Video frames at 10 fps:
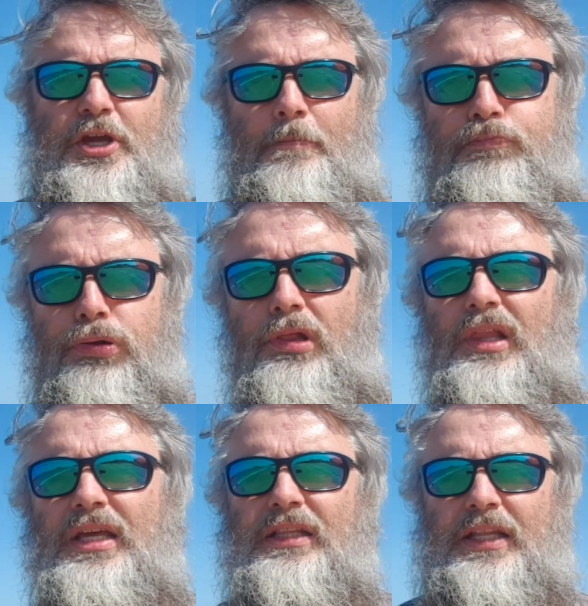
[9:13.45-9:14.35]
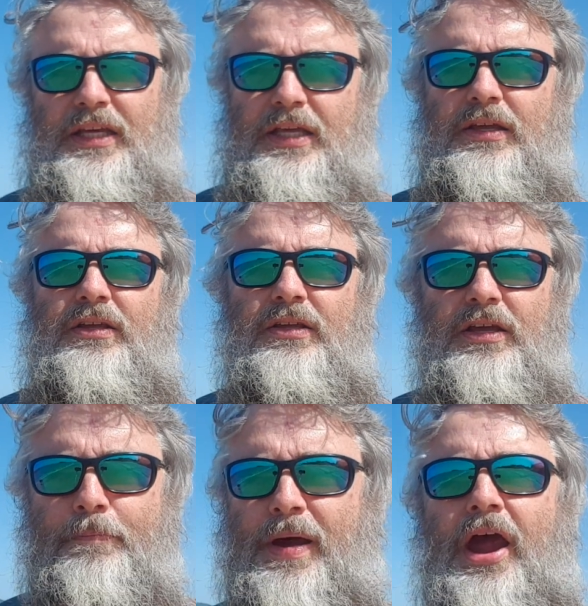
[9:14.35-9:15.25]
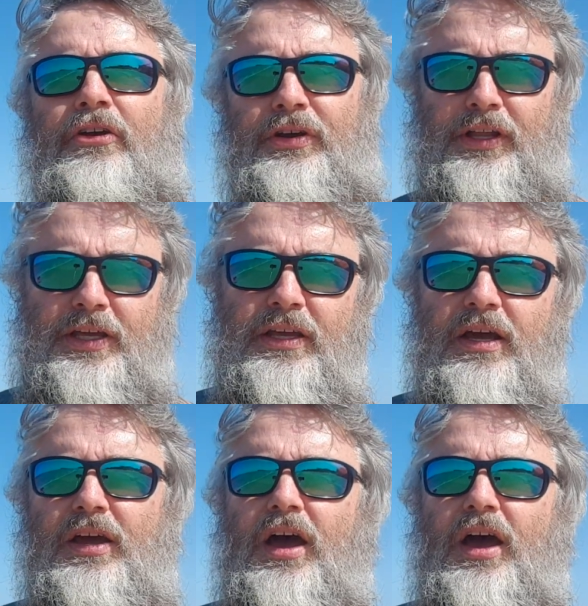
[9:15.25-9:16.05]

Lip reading: completely, apparently,